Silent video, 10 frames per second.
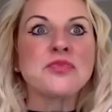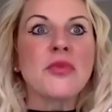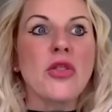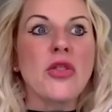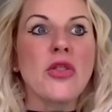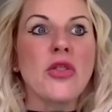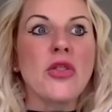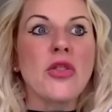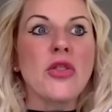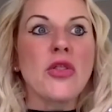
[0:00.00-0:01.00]
The
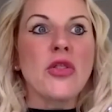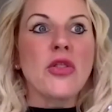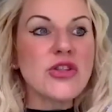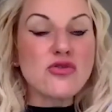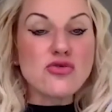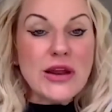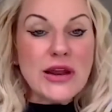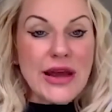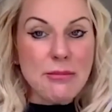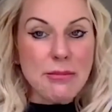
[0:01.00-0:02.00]
medication then really
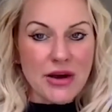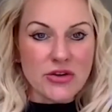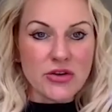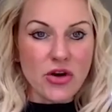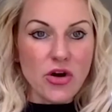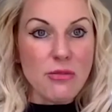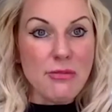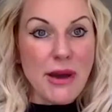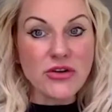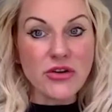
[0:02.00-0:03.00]
impacted her and
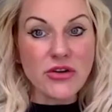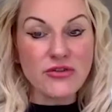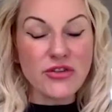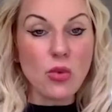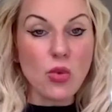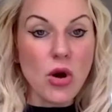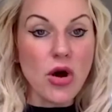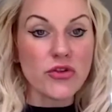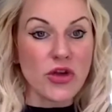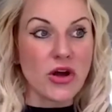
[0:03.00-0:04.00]
made her feel
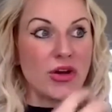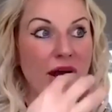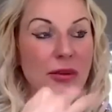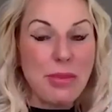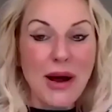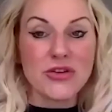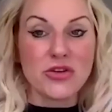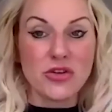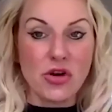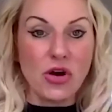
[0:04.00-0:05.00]
worse, and
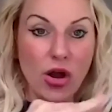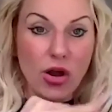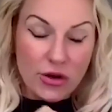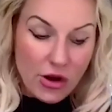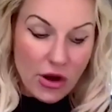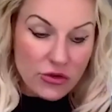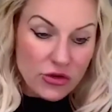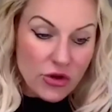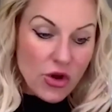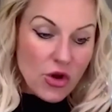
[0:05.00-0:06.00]
impacted her
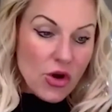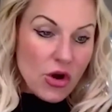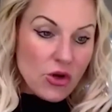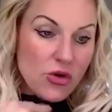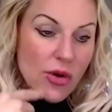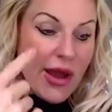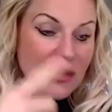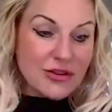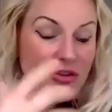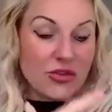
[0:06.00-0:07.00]
and
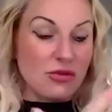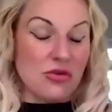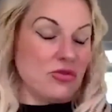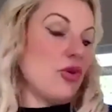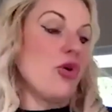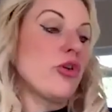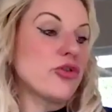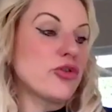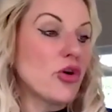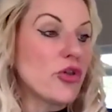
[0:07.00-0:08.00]
created other
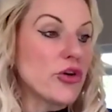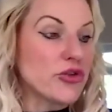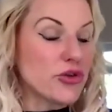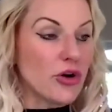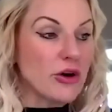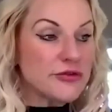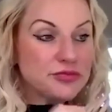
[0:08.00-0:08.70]
stuff.